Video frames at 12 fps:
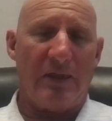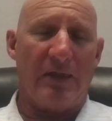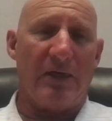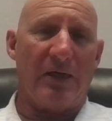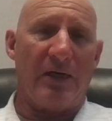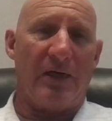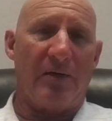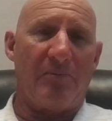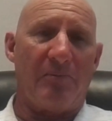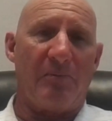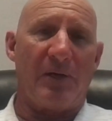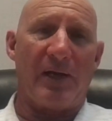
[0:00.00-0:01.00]

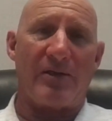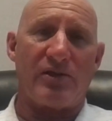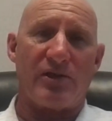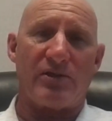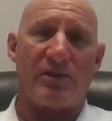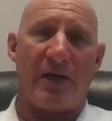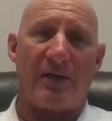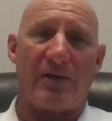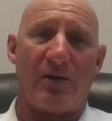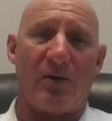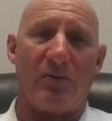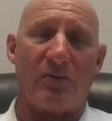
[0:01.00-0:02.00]
But
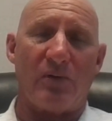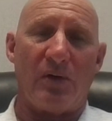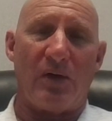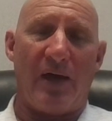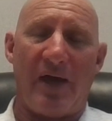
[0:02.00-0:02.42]
I